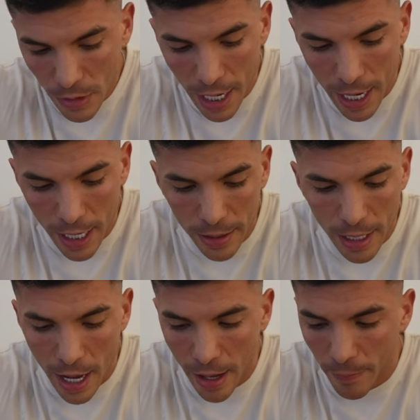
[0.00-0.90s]
And
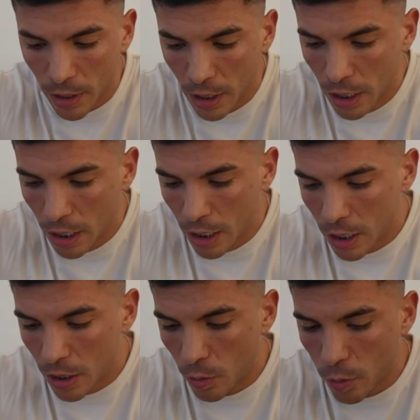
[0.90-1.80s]
um,
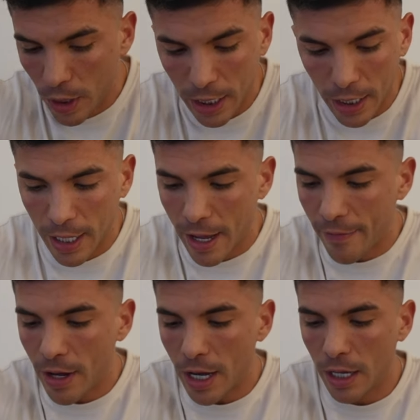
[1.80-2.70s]
we
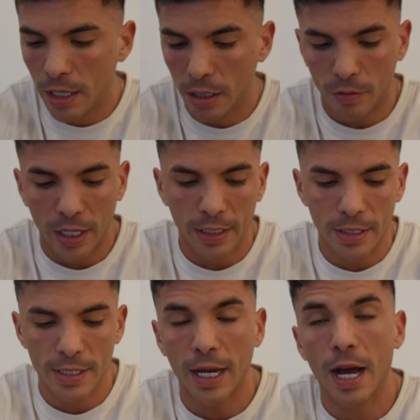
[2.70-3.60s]
have a, well, I
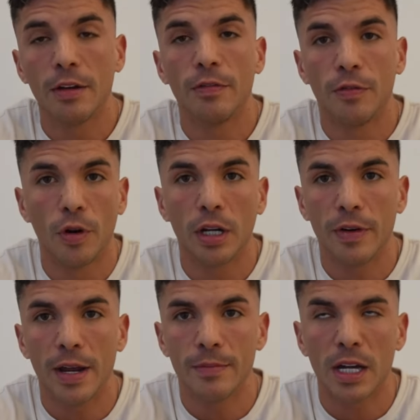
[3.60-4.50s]
didn't say one hundred forty
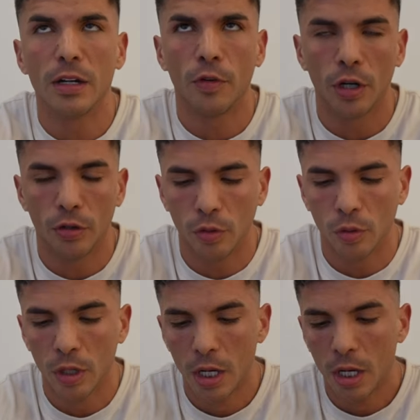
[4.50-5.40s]
grams, one hundred
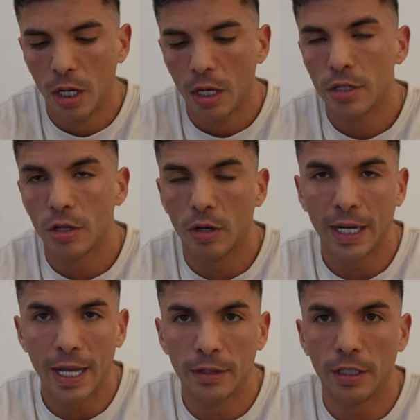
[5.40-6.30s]
forty-two, so
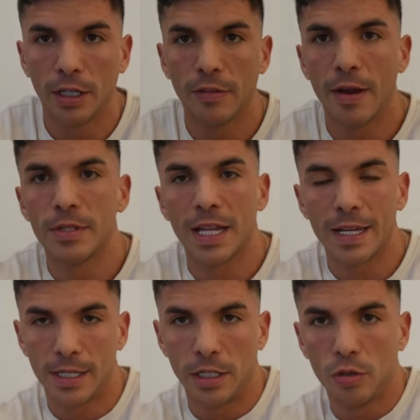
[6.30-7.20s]
again thirty grams
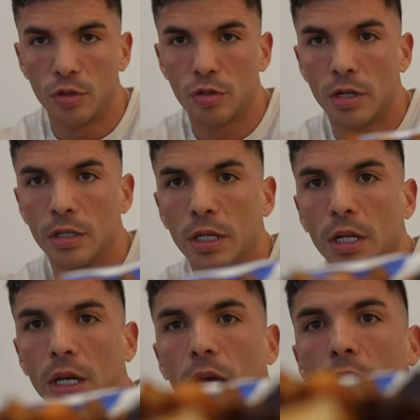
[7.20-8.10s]
less than usual.
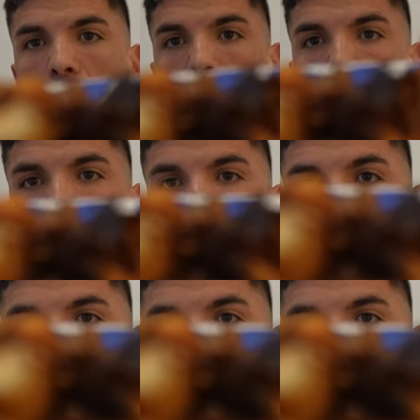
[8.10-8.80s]
And on this